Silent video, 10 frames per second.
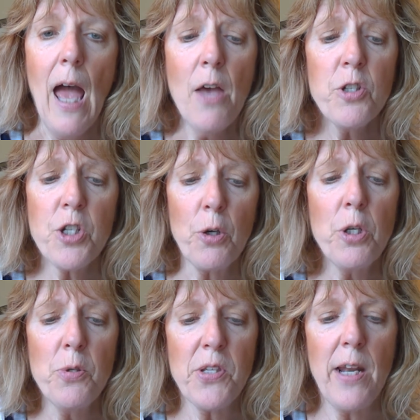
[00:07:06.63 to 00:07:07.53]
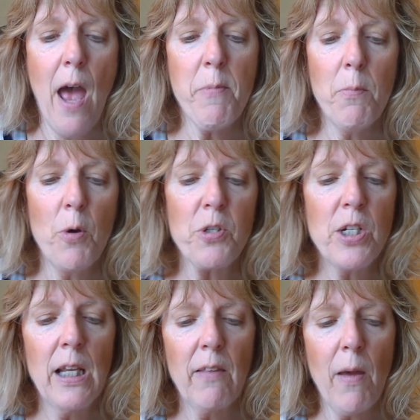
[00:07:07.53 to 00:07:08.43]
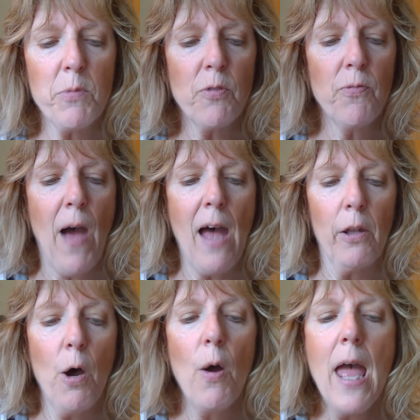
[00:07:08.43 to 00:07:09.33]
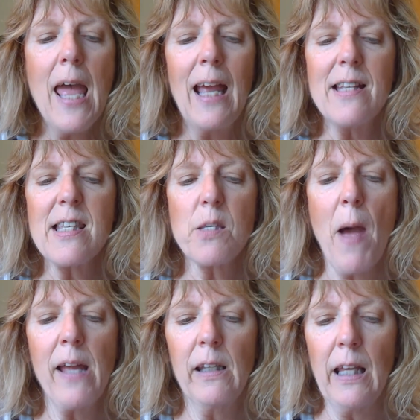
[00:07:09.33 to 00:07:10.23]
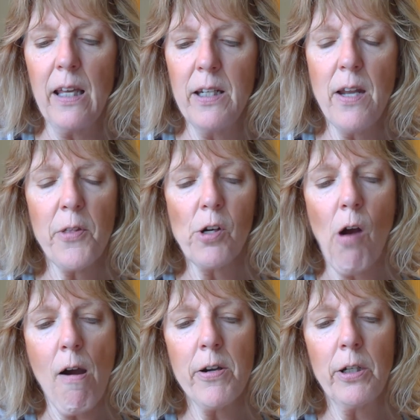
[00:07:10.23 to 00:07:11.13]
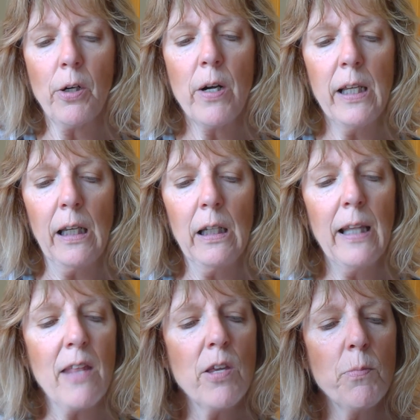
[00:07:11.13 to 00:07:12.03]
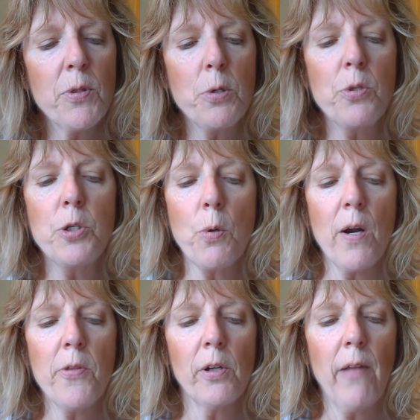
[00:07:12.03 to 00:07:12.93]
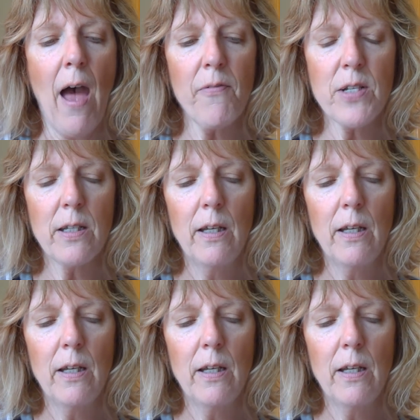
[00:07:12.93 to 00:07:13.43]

I'll show you, said Emma, motioning them to follow, and smiling at another guard in green, led them through the door on their left.